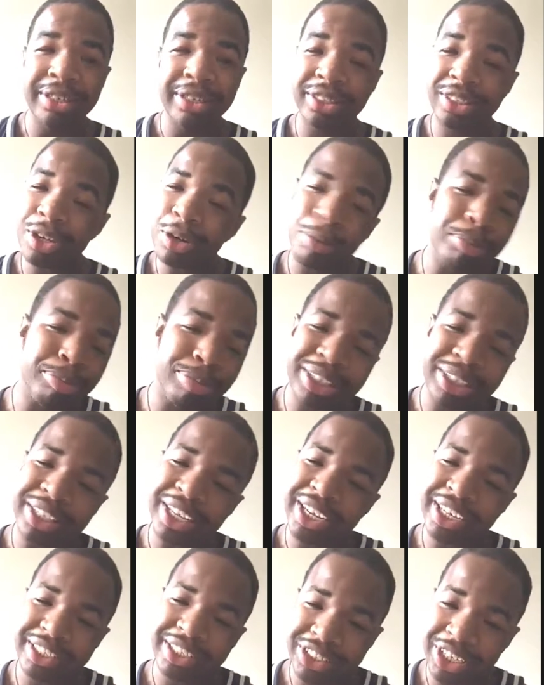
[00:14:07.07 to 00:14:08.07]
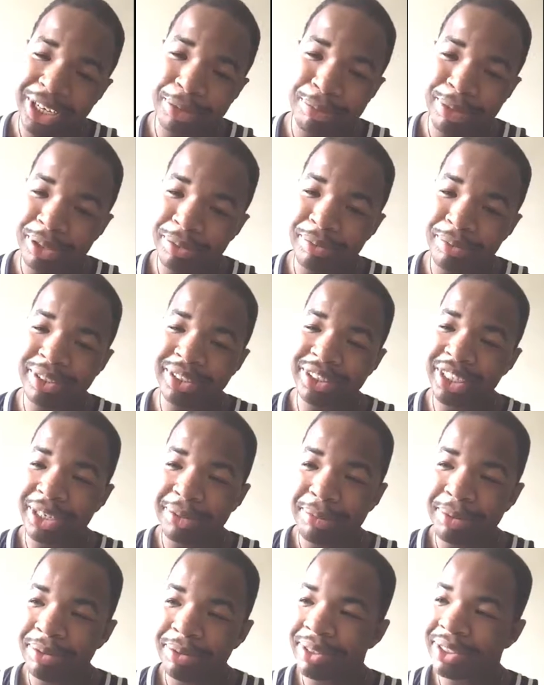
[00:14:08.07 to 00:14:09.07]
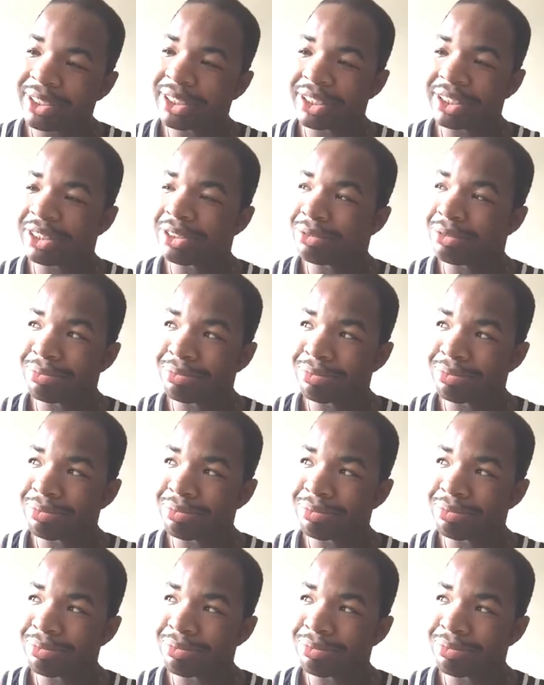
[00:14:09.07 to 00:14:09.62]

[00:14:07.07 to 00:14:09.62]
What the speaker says: Don't be like Jamie when Jamie was